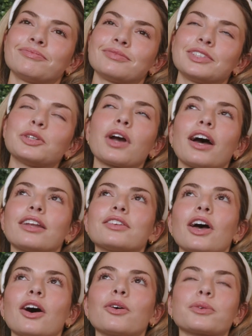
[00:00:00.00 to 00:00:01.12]
you kind of
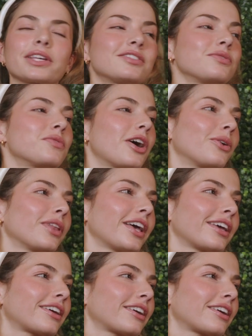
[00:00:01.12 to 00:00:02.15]
know because you know, like,